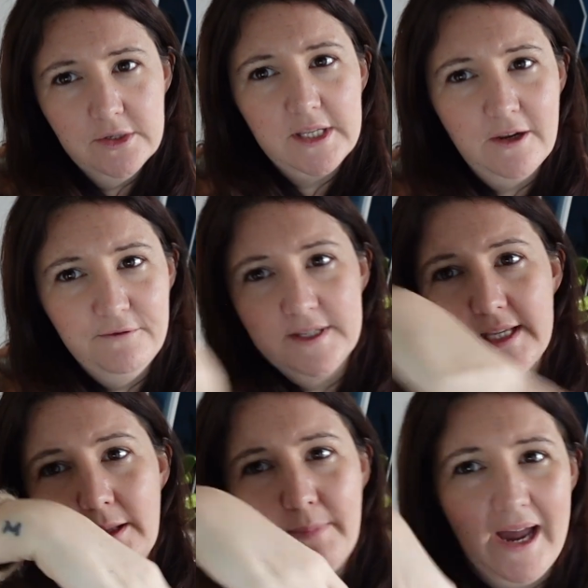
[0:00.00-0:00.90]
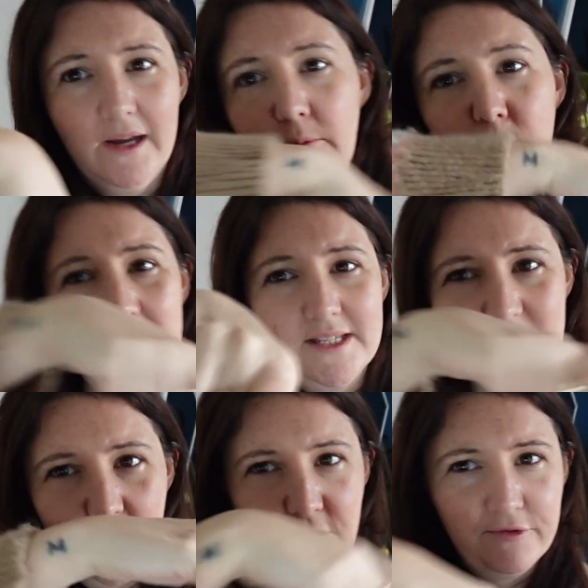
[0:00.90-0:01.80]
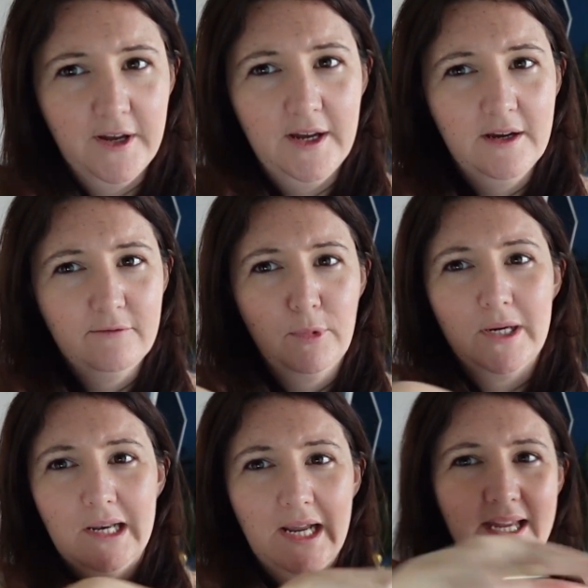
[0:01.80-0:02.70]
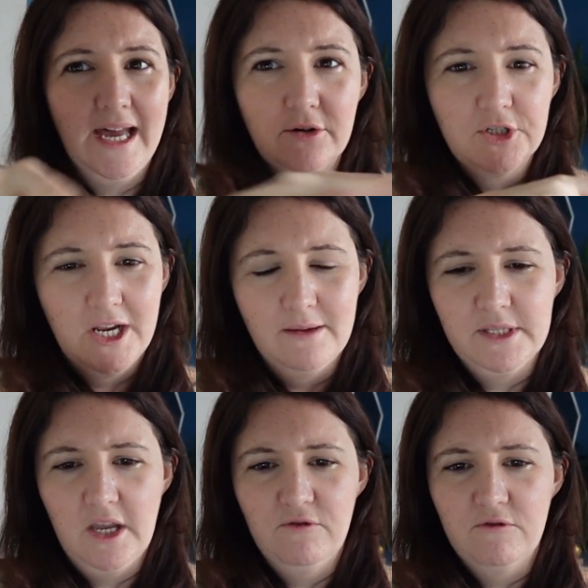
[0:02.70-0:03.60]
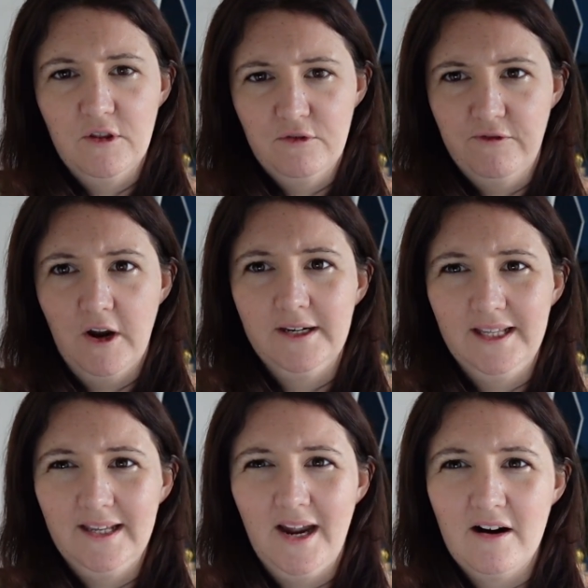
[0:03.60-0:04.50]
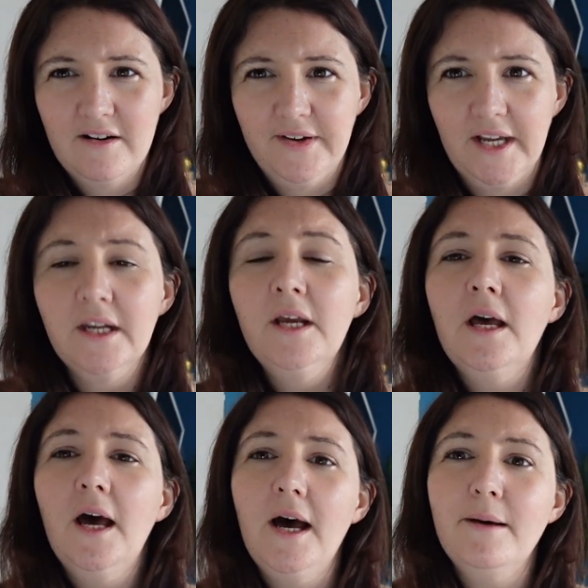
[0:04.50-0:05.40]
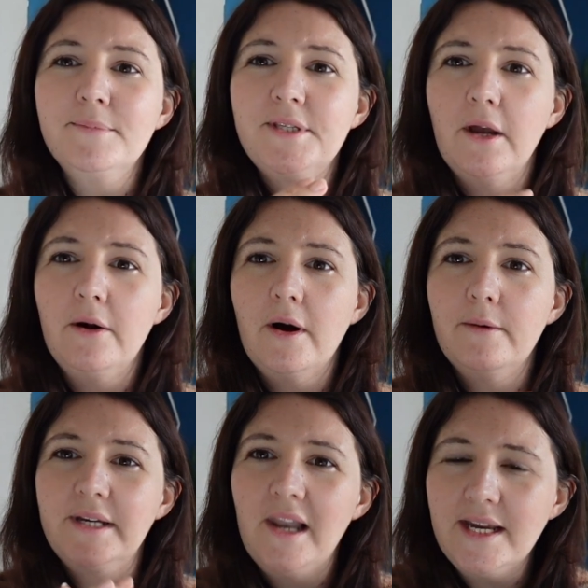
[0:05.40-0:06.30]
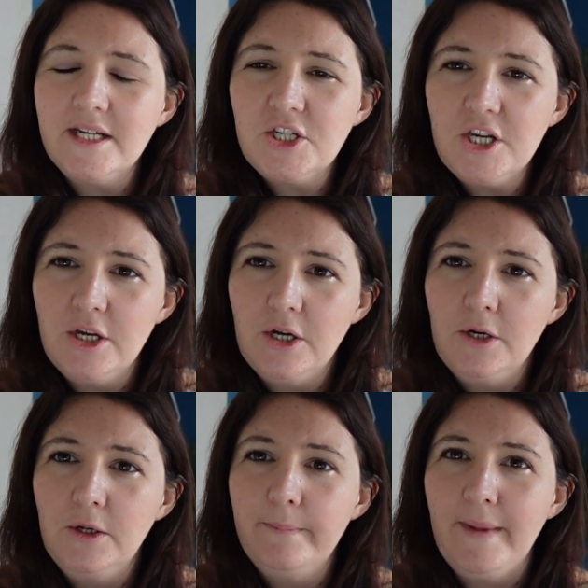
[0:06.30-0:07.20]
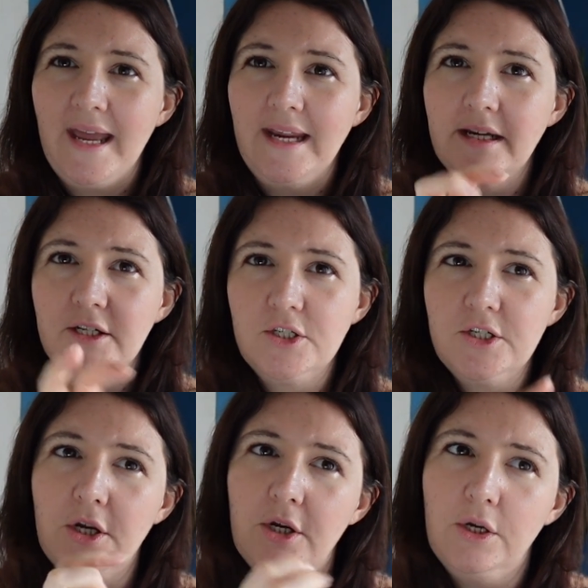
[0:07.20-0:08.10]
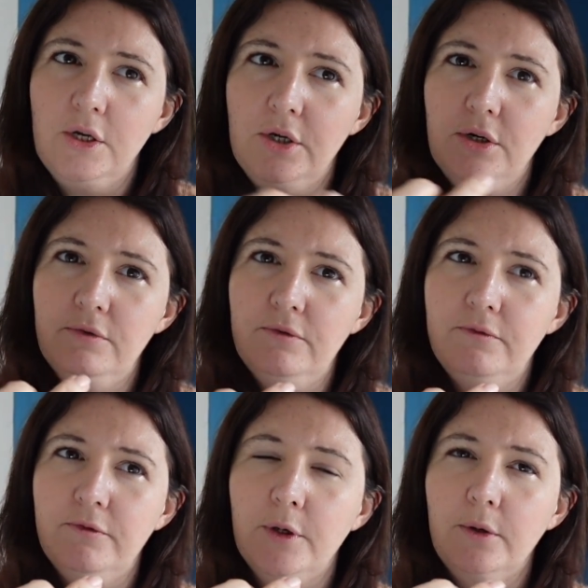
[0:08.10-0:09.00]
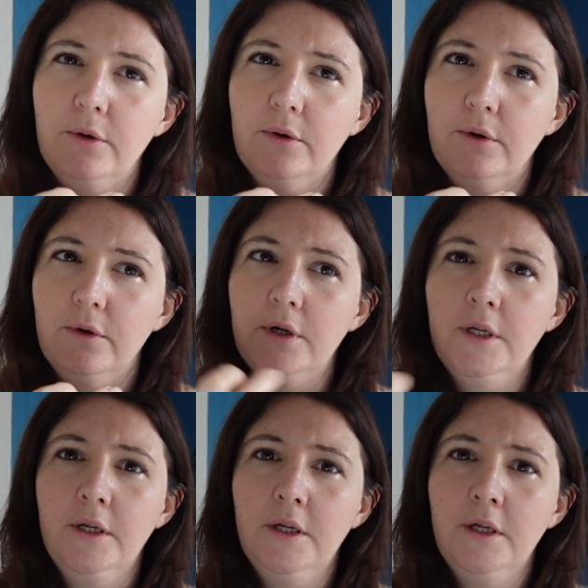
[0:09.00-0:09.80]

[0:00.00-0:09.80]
sofas at the back and one like L-shaped sofa at the front in the caravan. So I would like to make 2, 4,